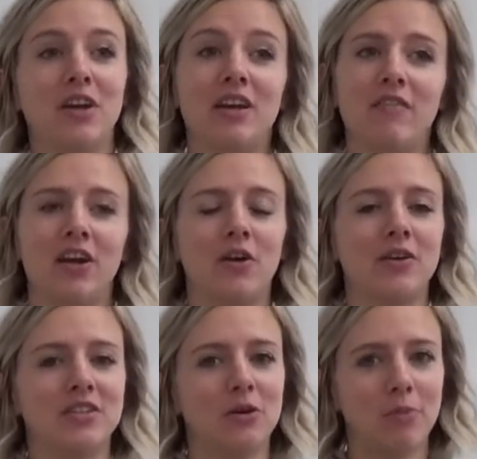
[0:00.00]
you can even go
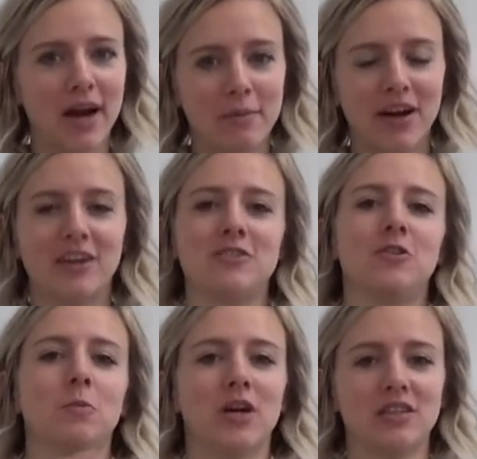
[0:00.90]
into a primary
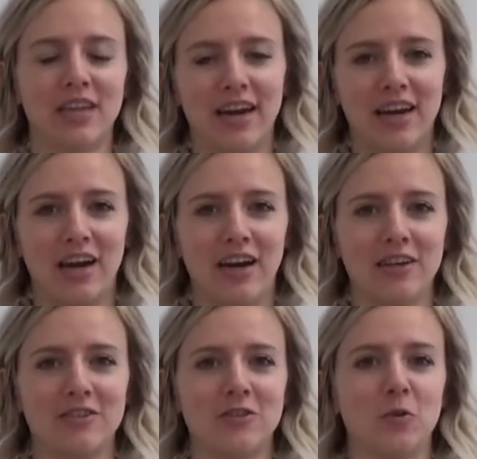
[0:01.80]
consumer, secondary
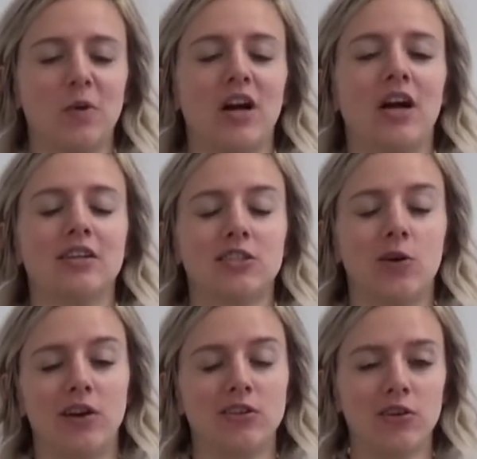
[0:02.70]
consumer,
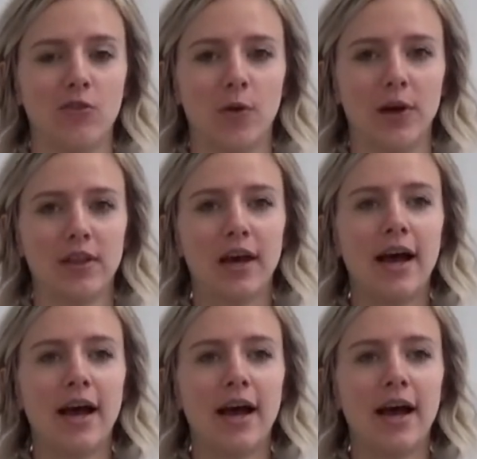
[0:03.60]
so on and so forth.